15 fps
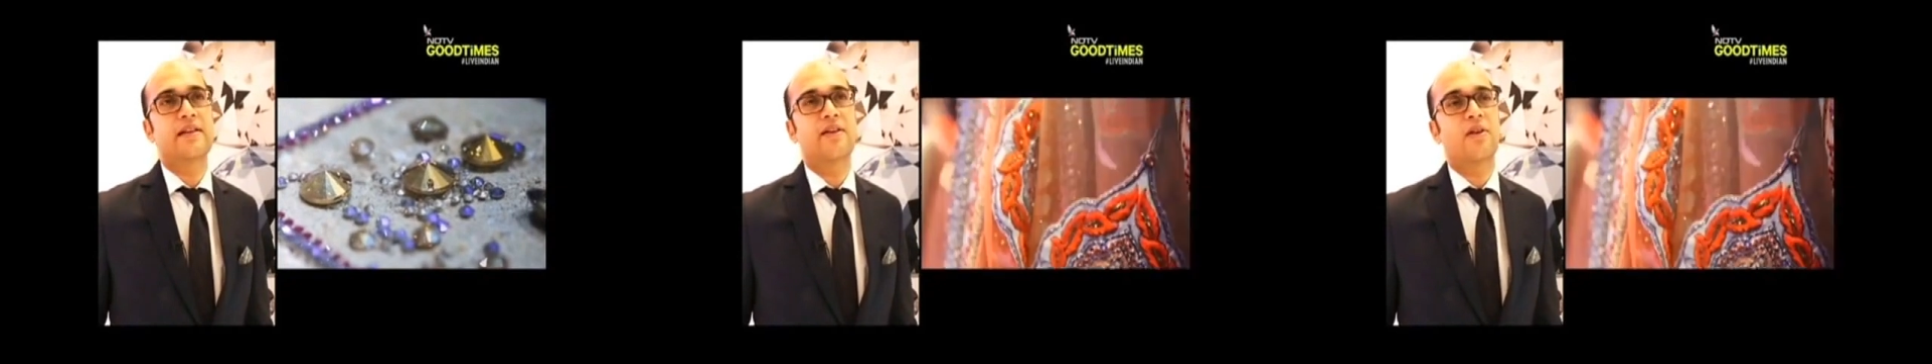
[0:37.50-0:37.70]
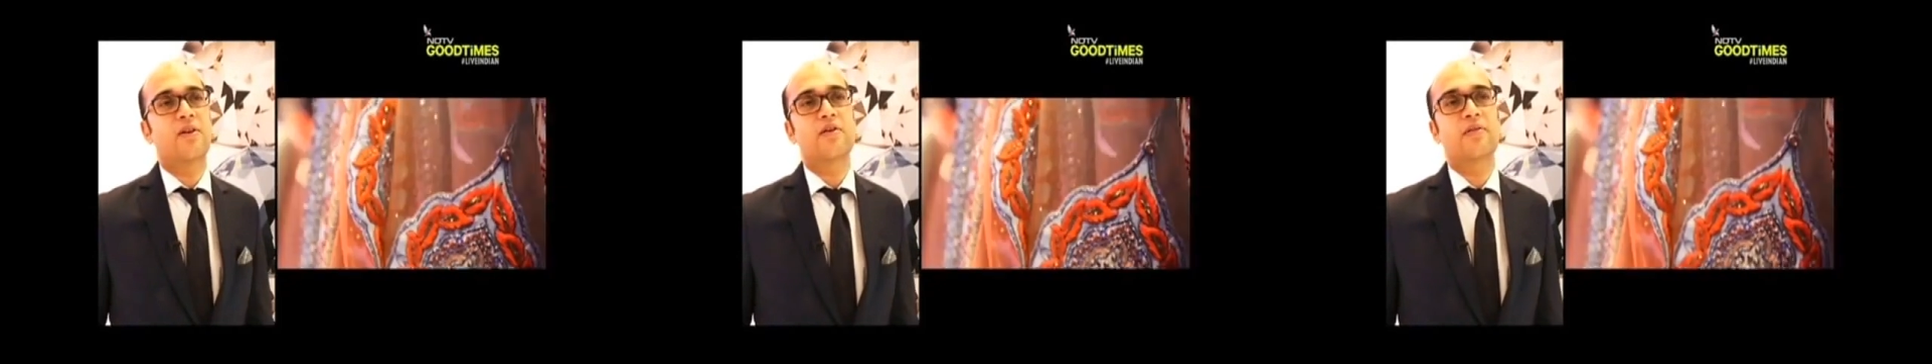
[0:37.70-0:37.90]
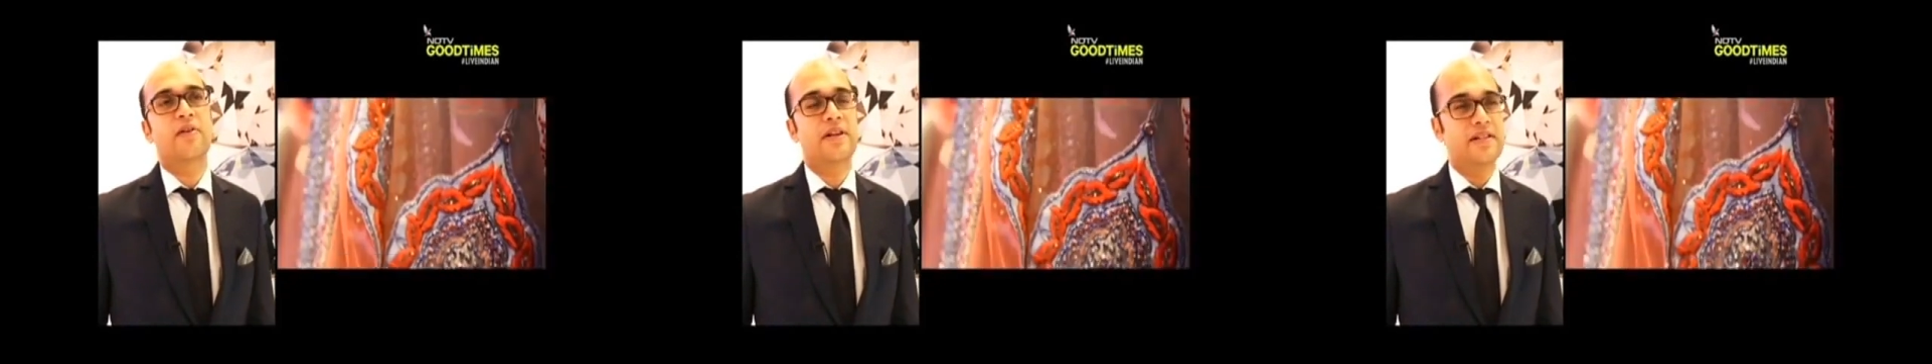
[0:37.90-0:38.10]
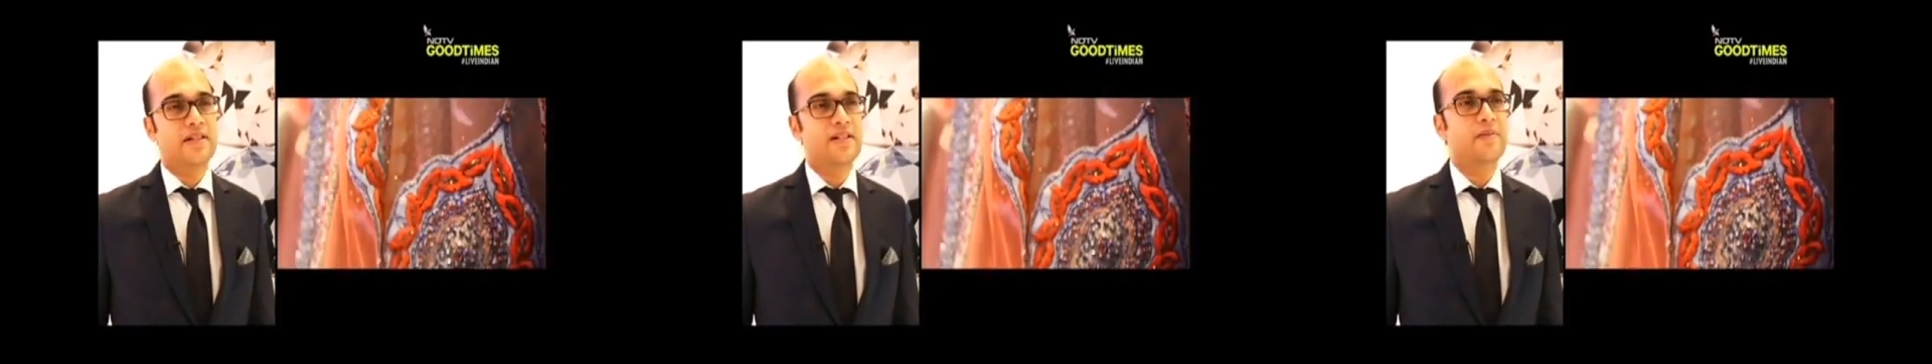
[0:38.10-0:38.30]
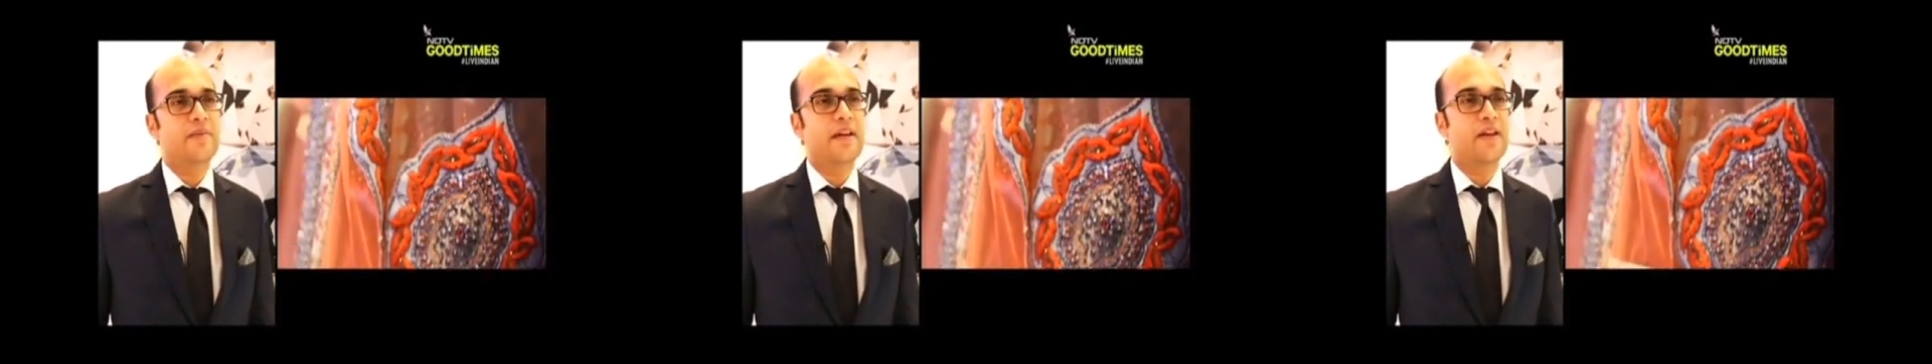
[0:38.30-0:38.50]
that a lot of
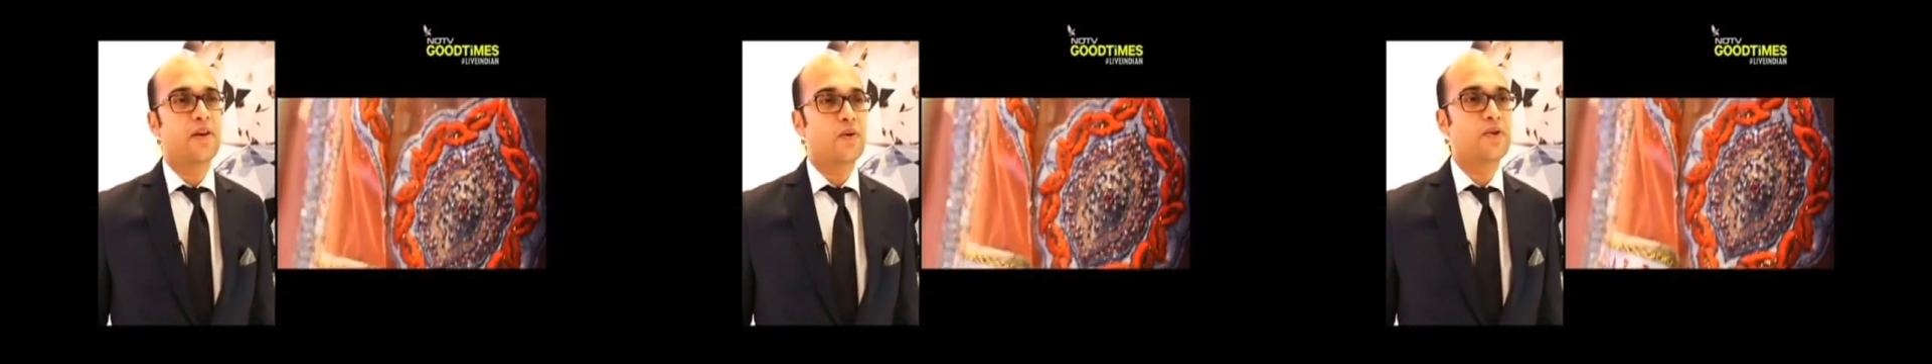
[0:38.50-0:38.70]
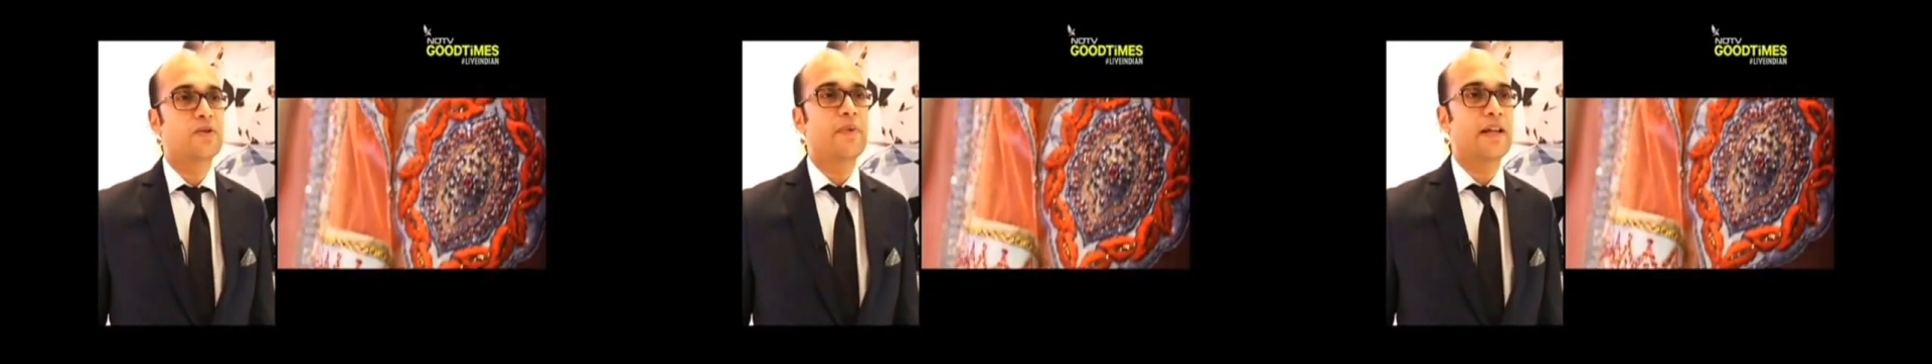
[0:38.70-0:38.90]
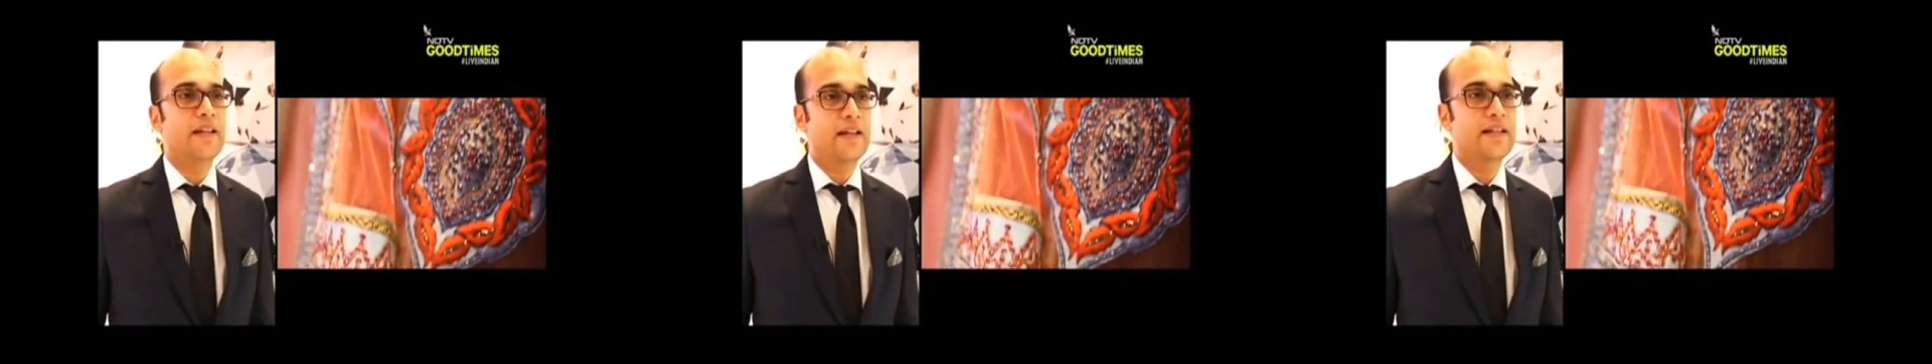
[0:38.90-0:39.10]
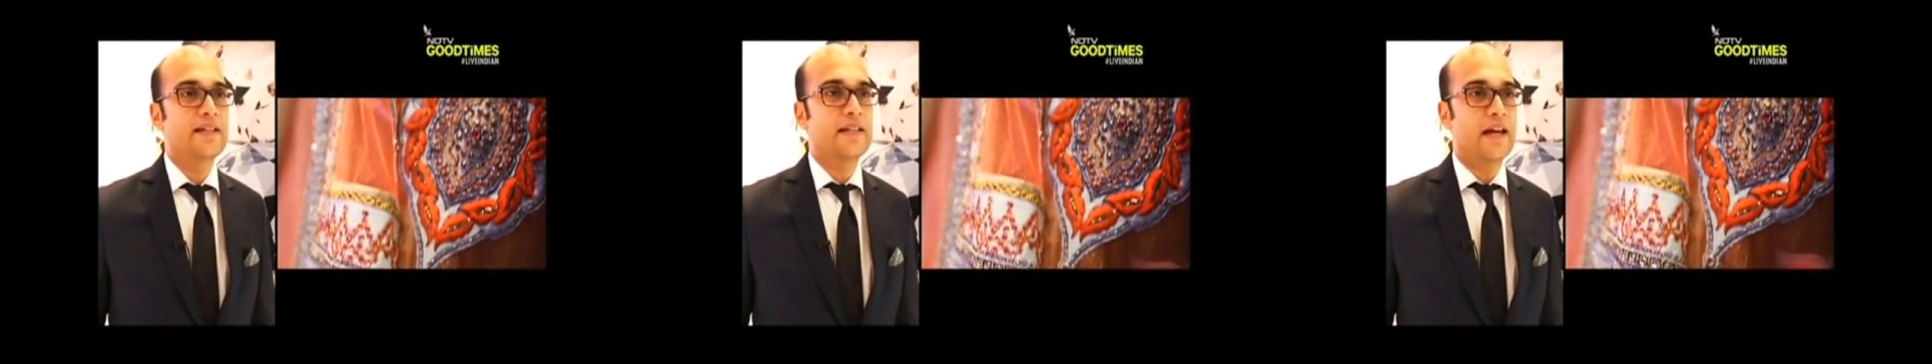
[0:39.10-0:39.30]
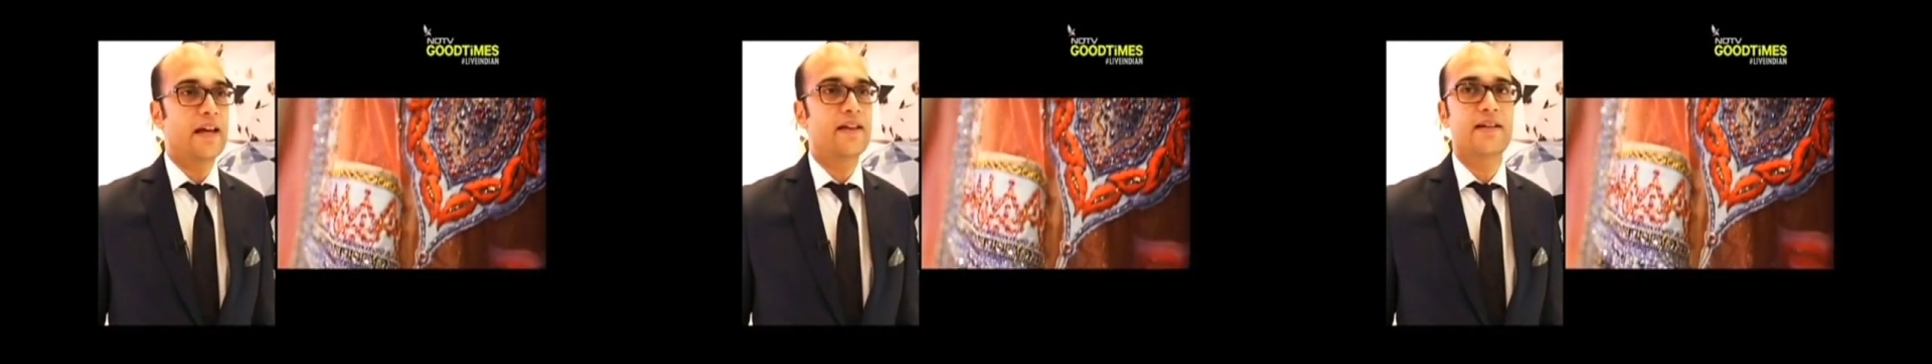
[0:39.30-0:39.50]
crystals being used by the
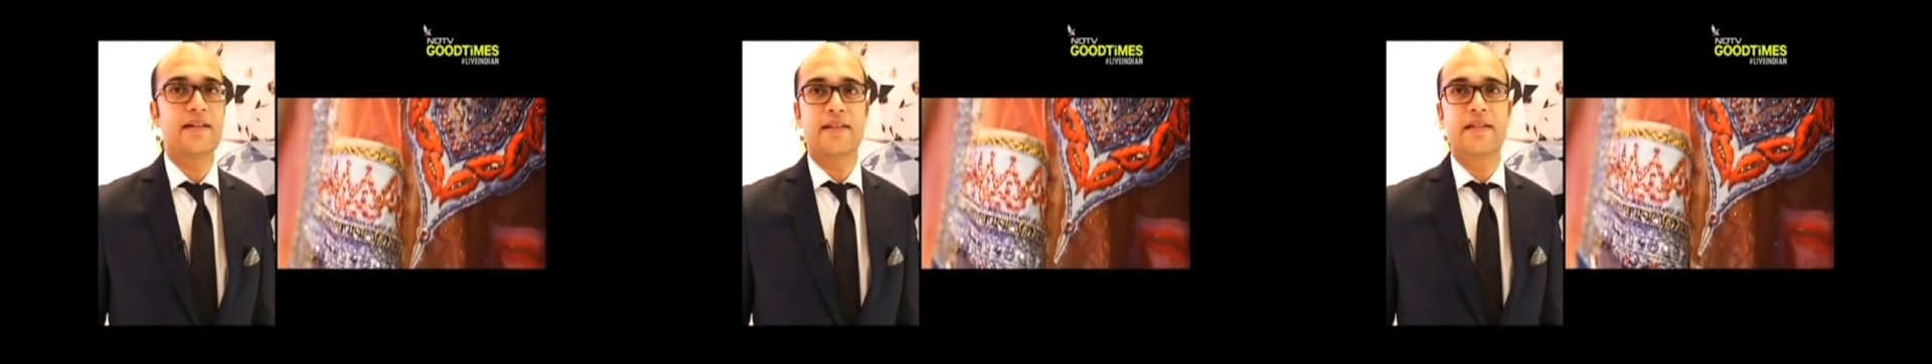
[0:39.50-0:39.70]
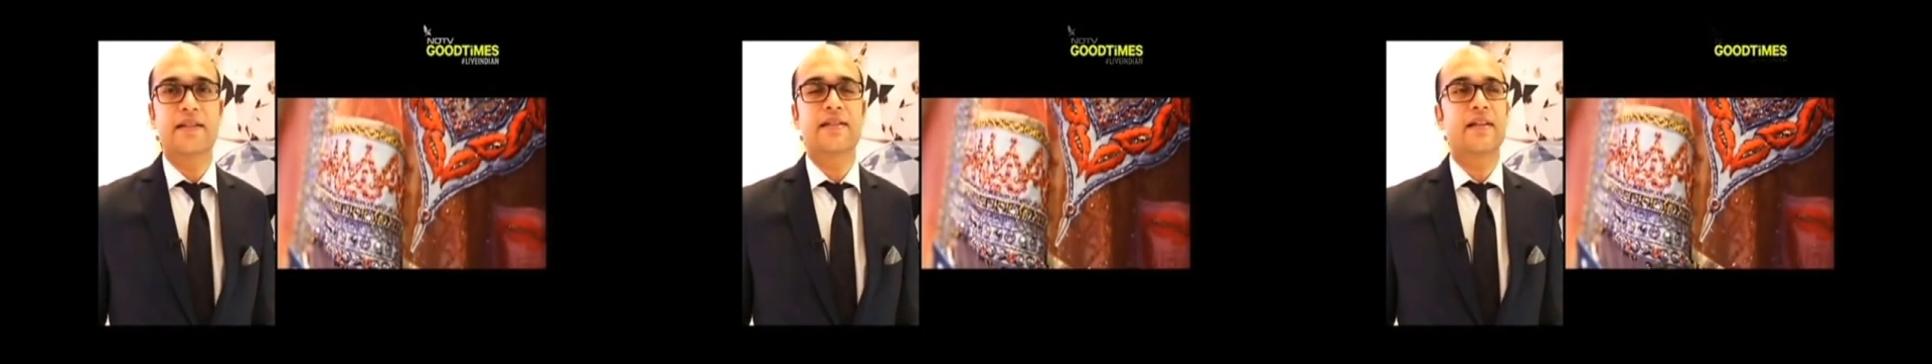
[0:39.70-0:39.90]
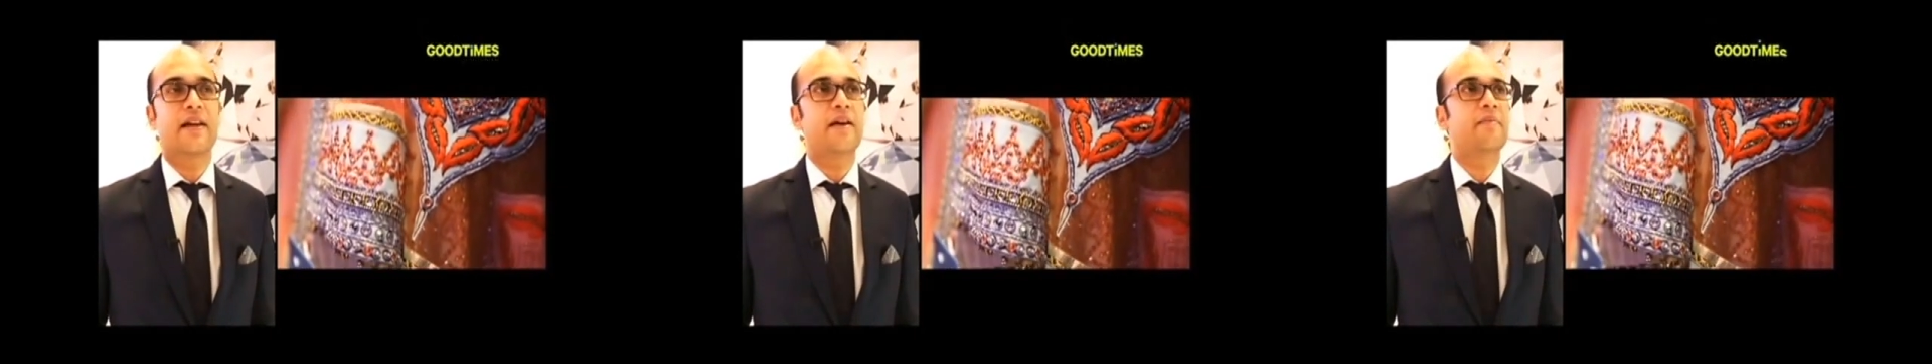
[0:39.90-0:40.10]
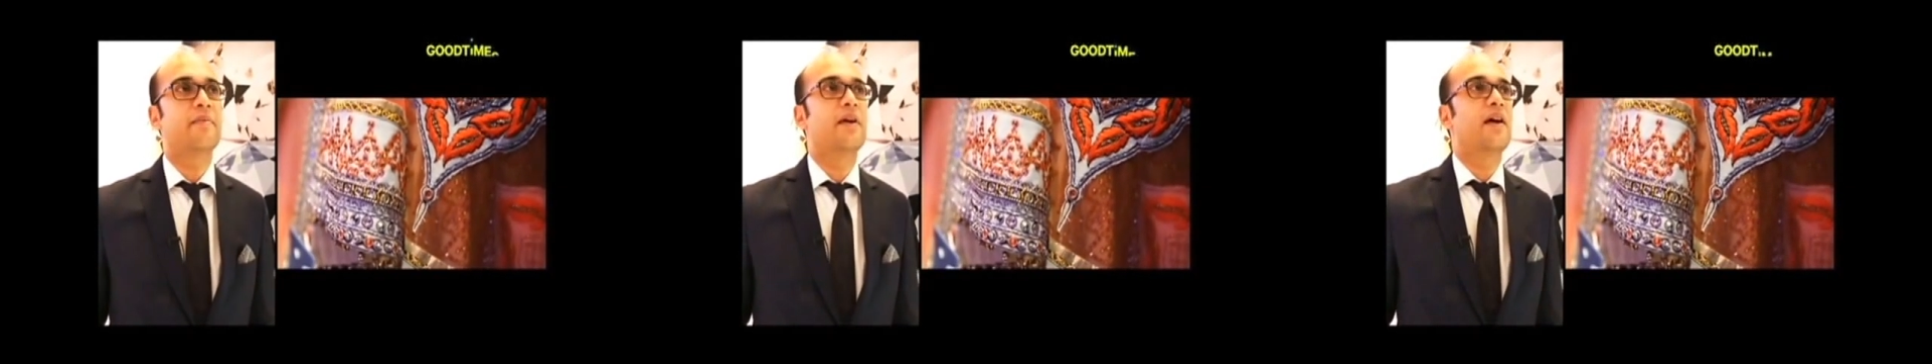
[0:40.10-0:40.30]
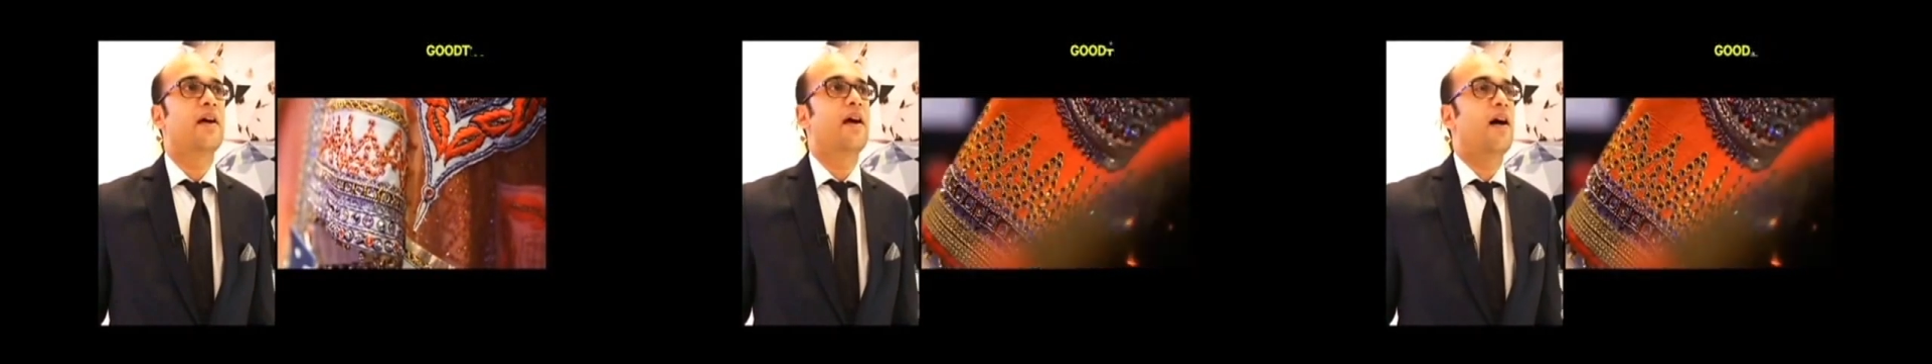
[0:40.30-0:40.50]
designers this time